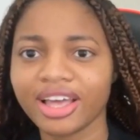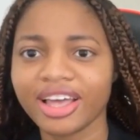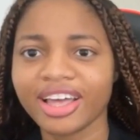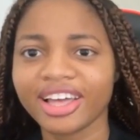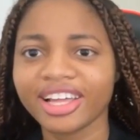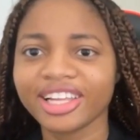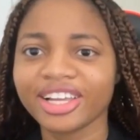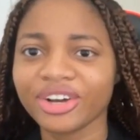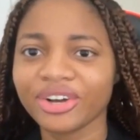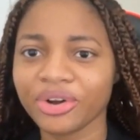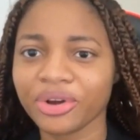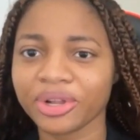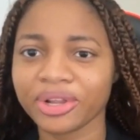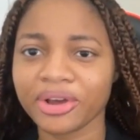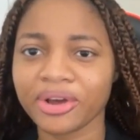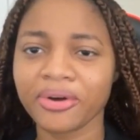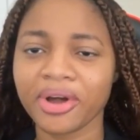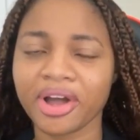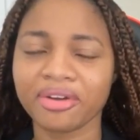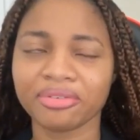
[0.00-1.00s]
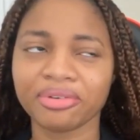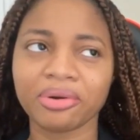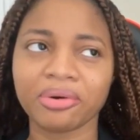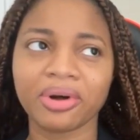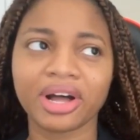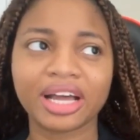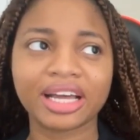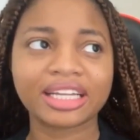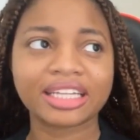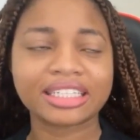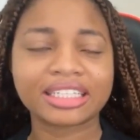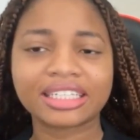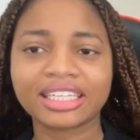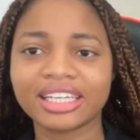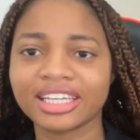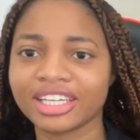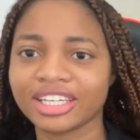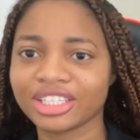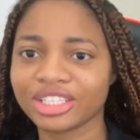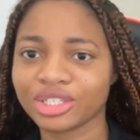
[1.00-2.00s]
Hello, hello everyone.
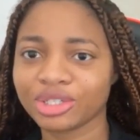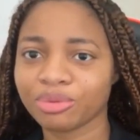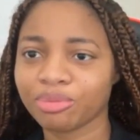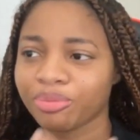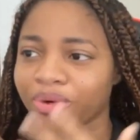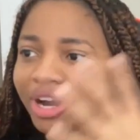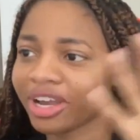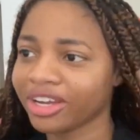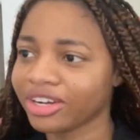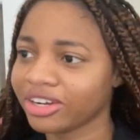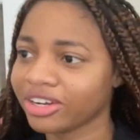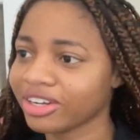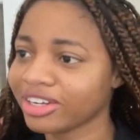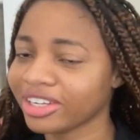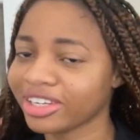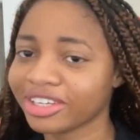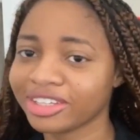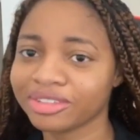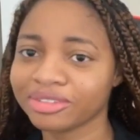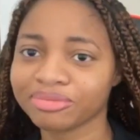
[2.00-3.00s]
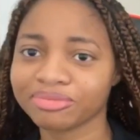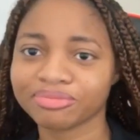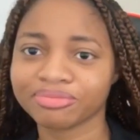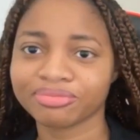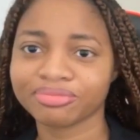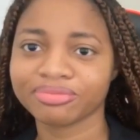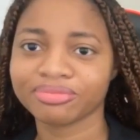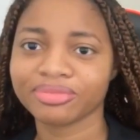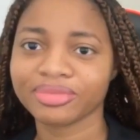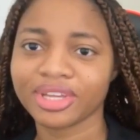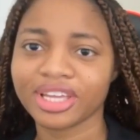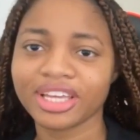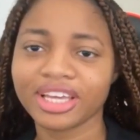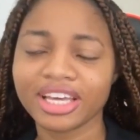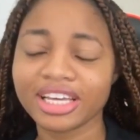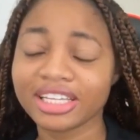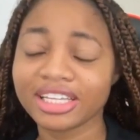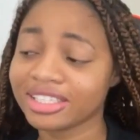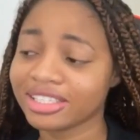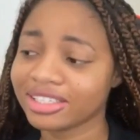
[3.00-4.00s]
It is bright and early.
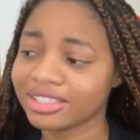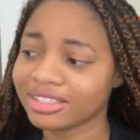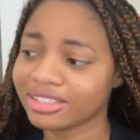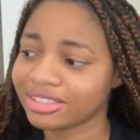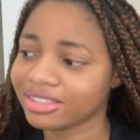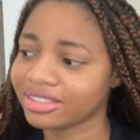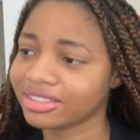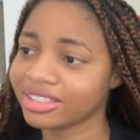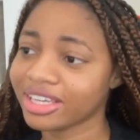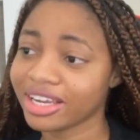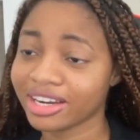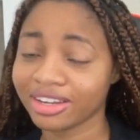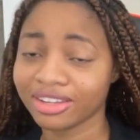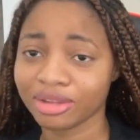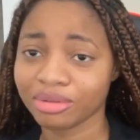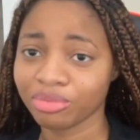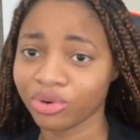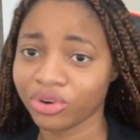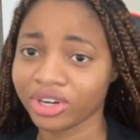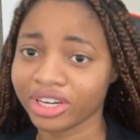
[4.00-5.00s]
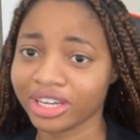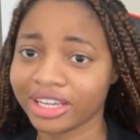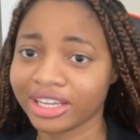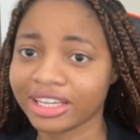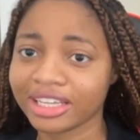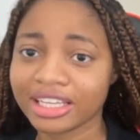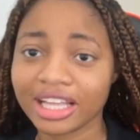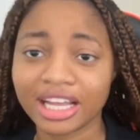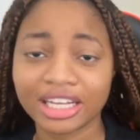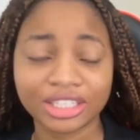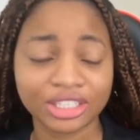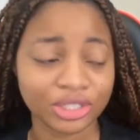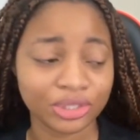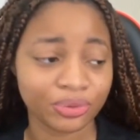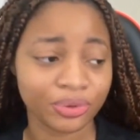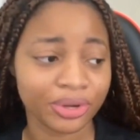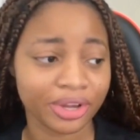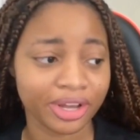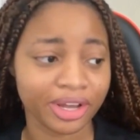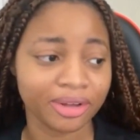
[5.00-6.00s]
It's 10 in the morning. I just
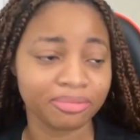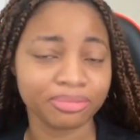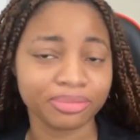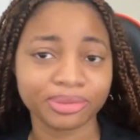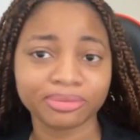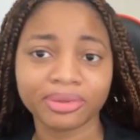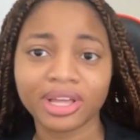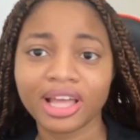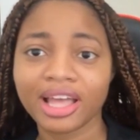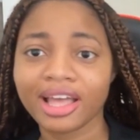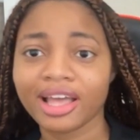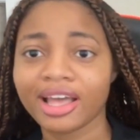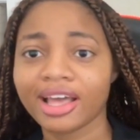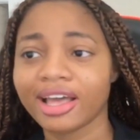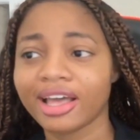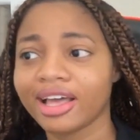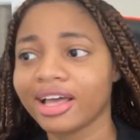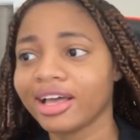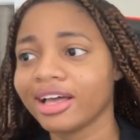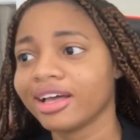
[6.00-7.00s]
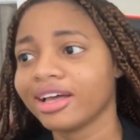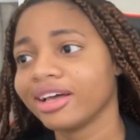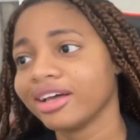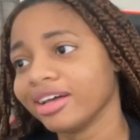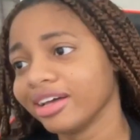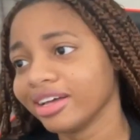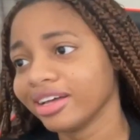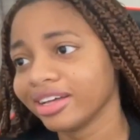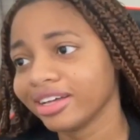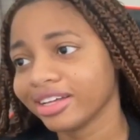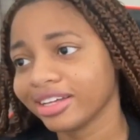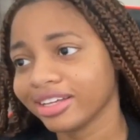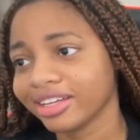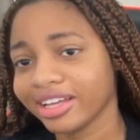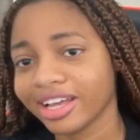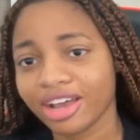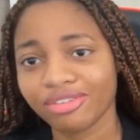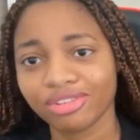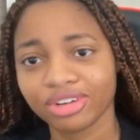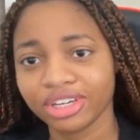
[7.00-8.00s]
woke up. I
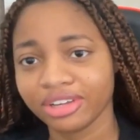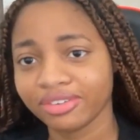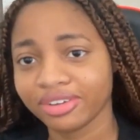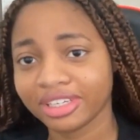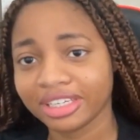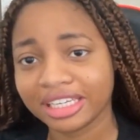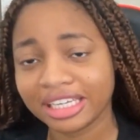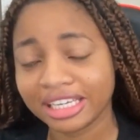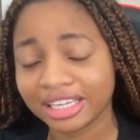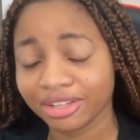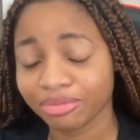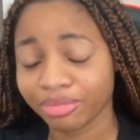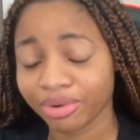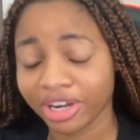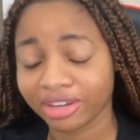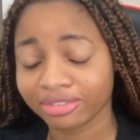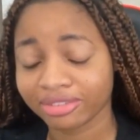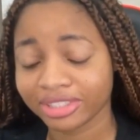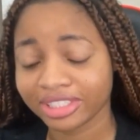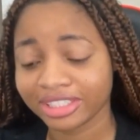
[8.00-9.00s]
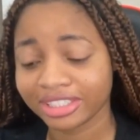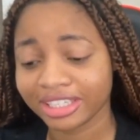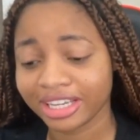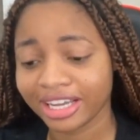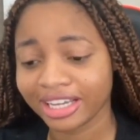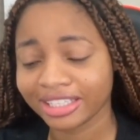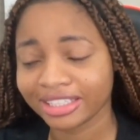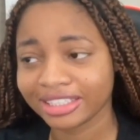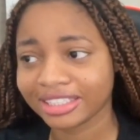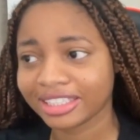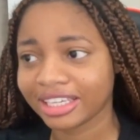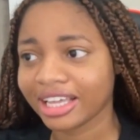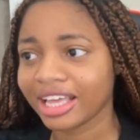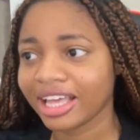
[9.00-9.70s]
haven't even eaten breakfast yet.